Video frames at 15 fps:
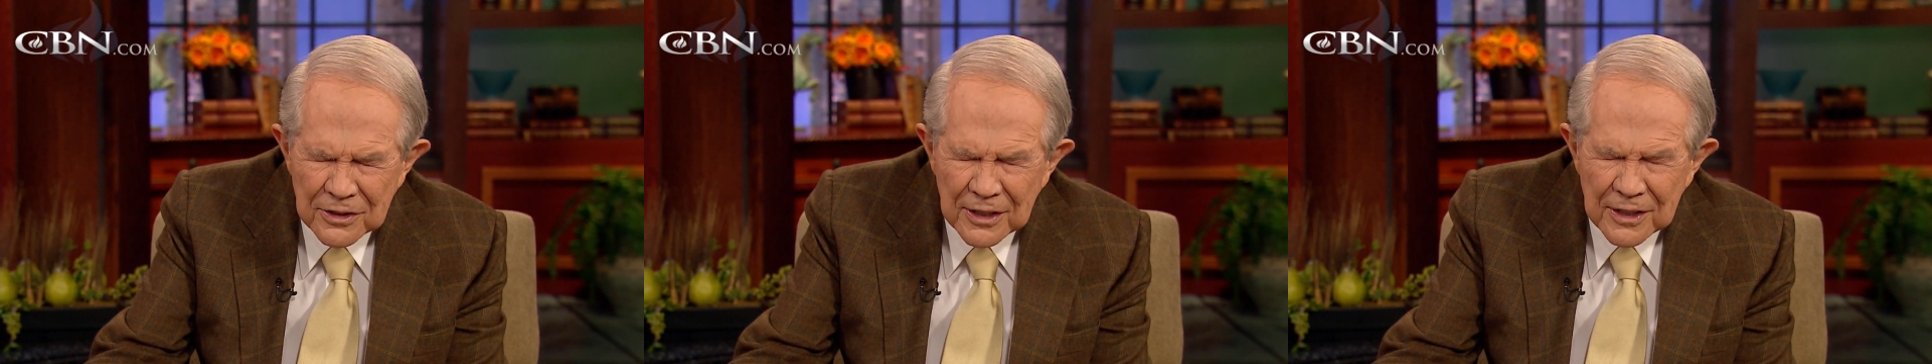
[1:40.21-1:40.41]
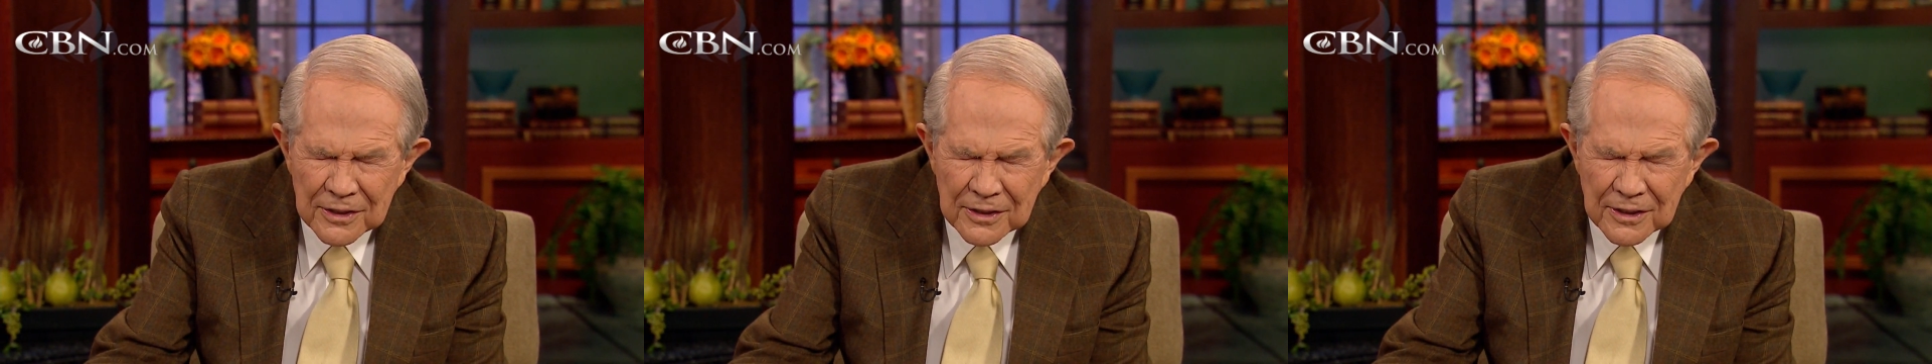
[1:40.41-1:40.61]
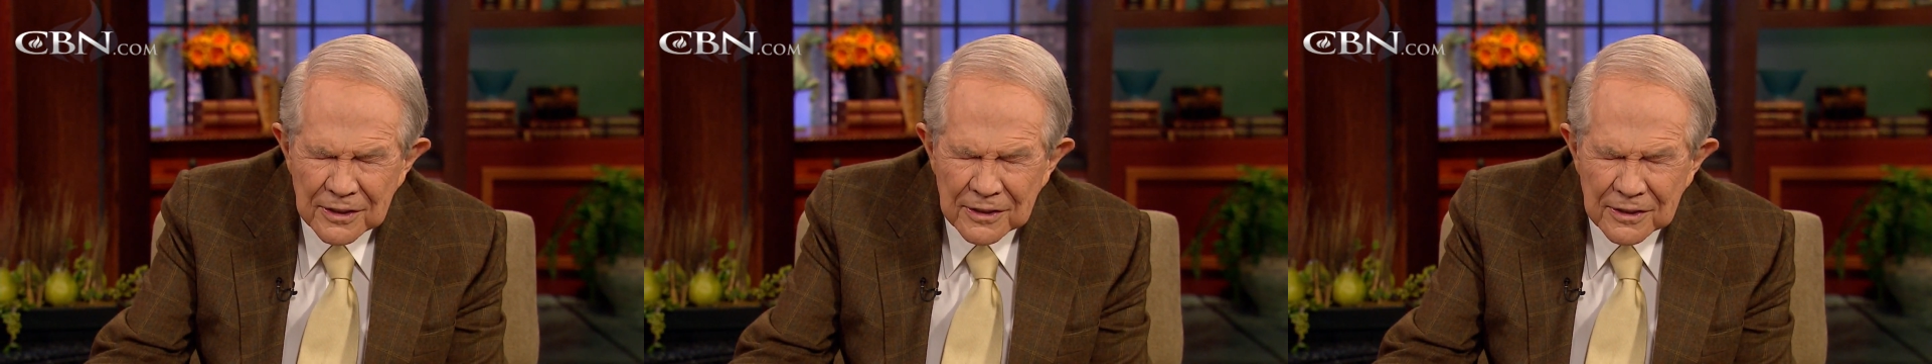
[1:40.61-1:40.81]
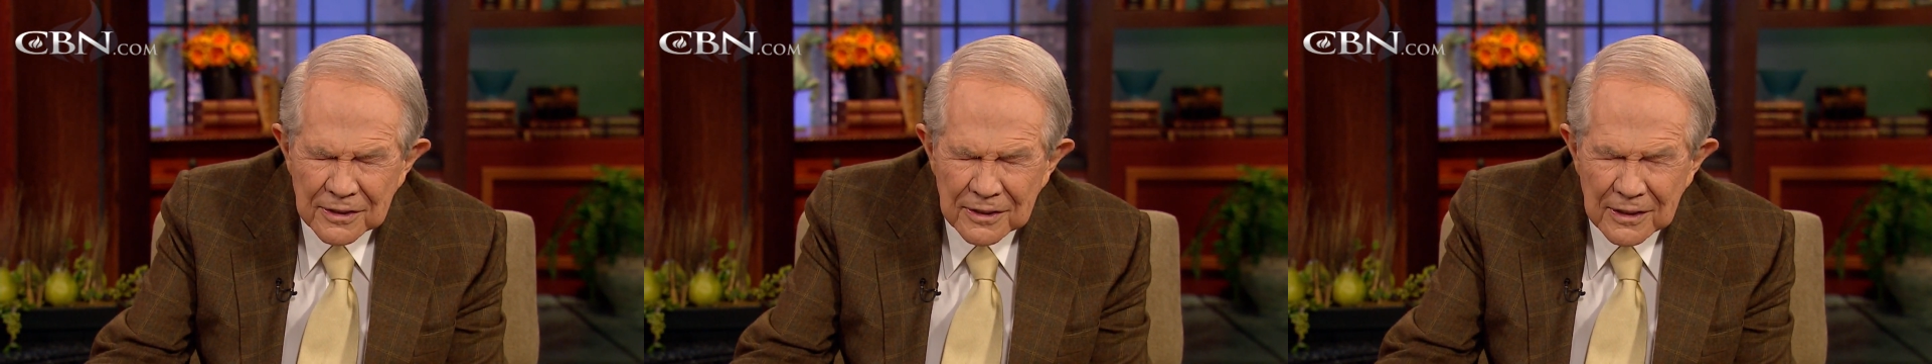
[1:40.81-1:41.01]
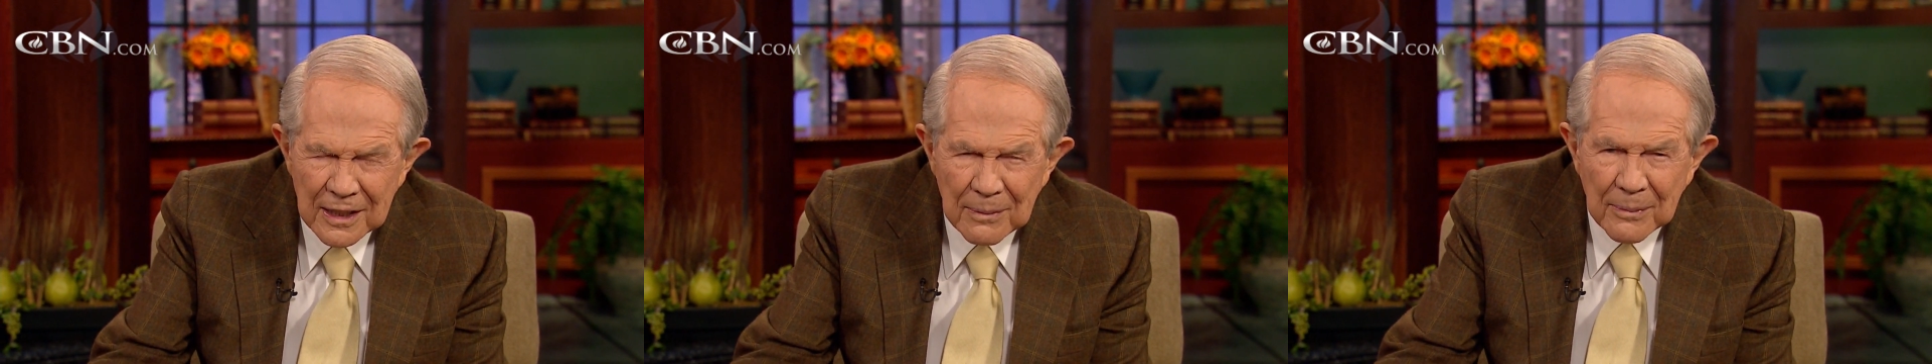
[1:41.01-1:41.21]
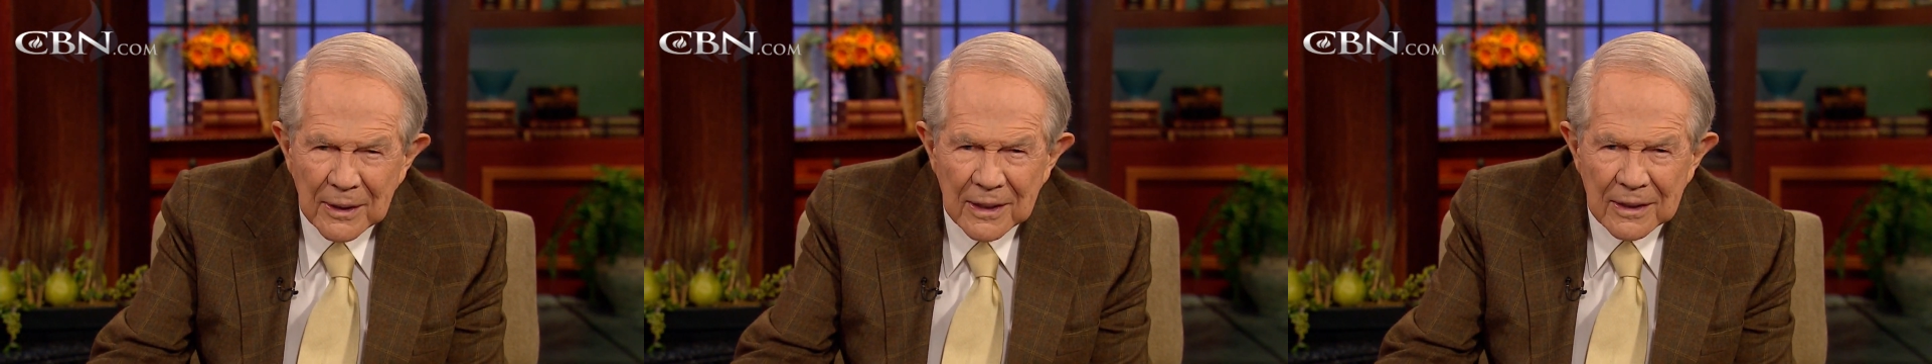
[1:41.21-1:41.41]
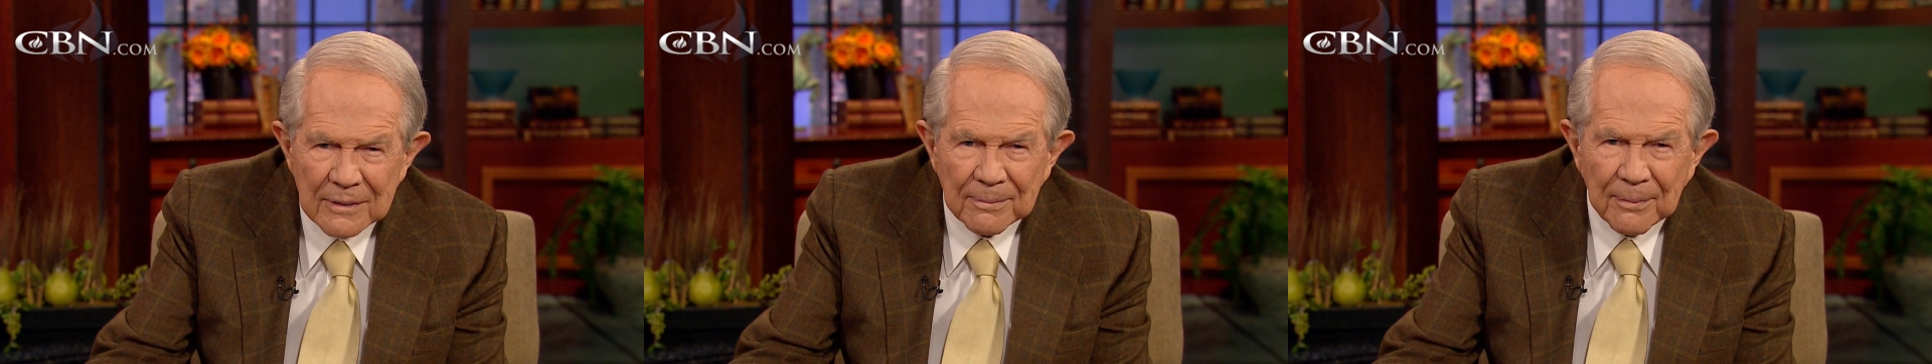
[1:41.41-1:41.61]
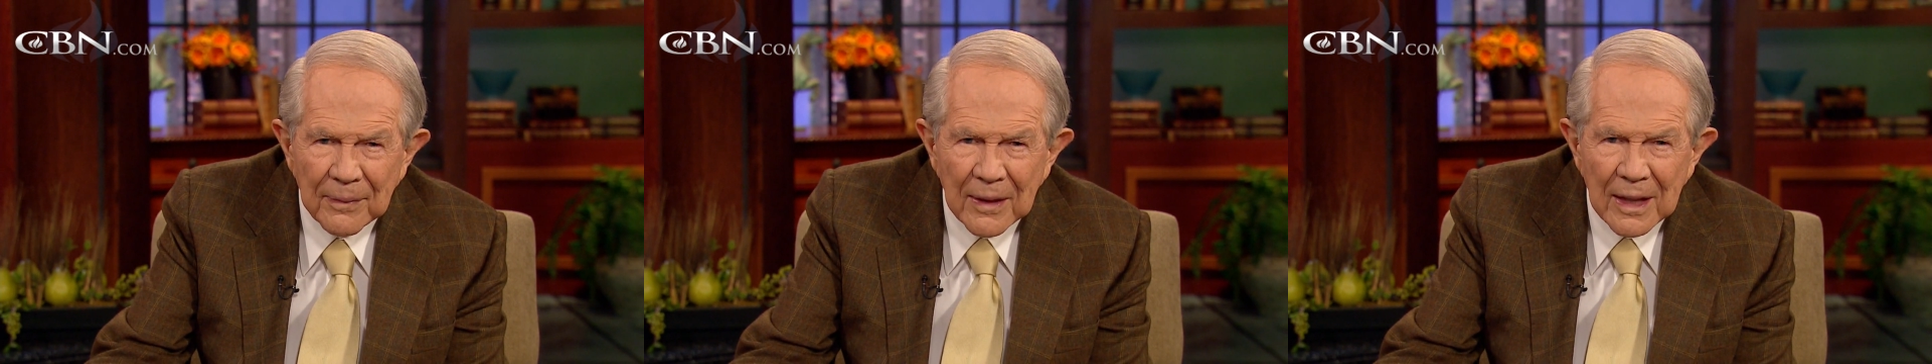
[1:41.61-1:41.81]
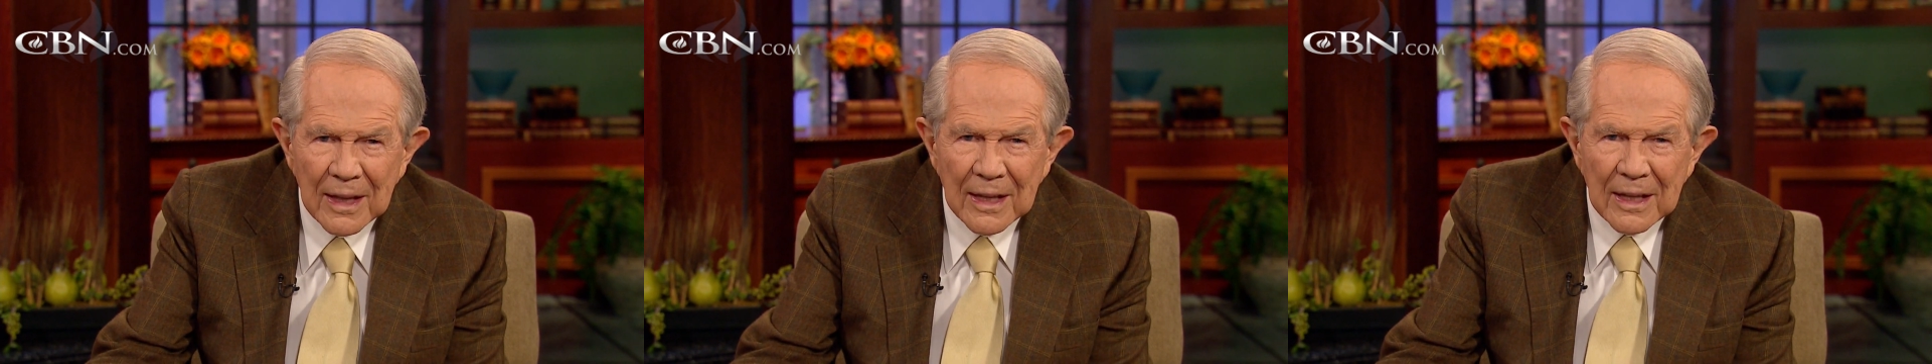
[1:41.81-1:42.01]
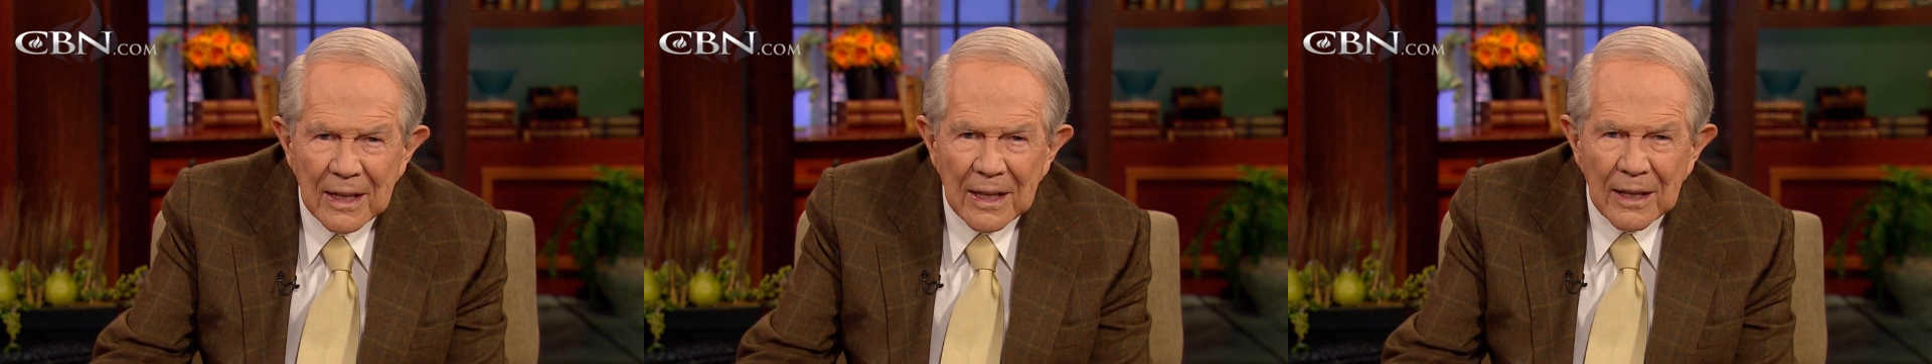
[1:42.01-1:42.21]
Jesus. Amen.
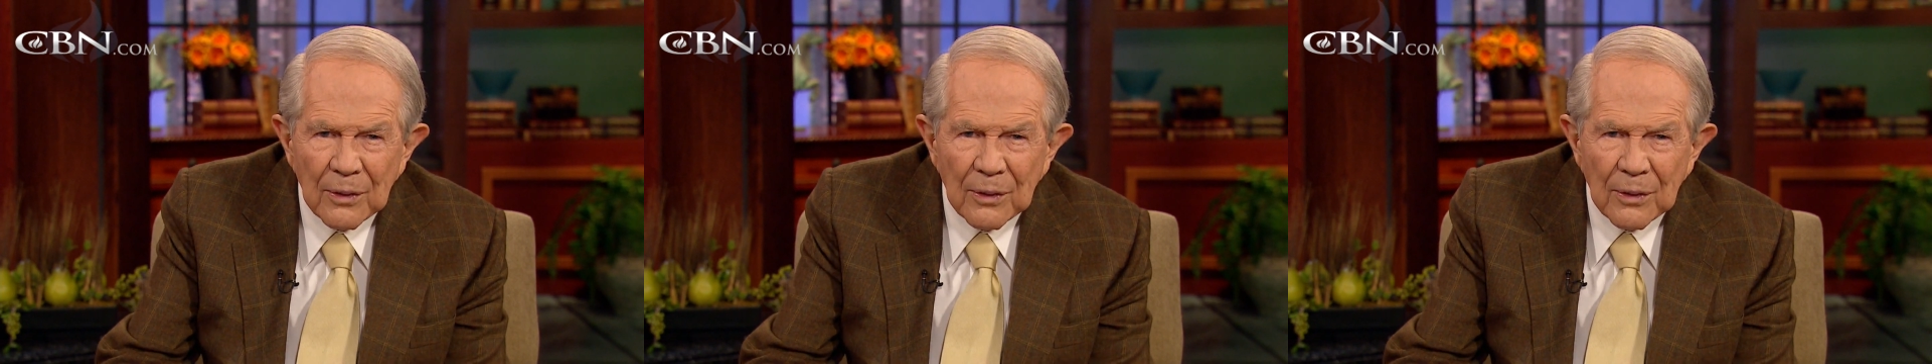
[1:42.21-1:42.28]
Amen.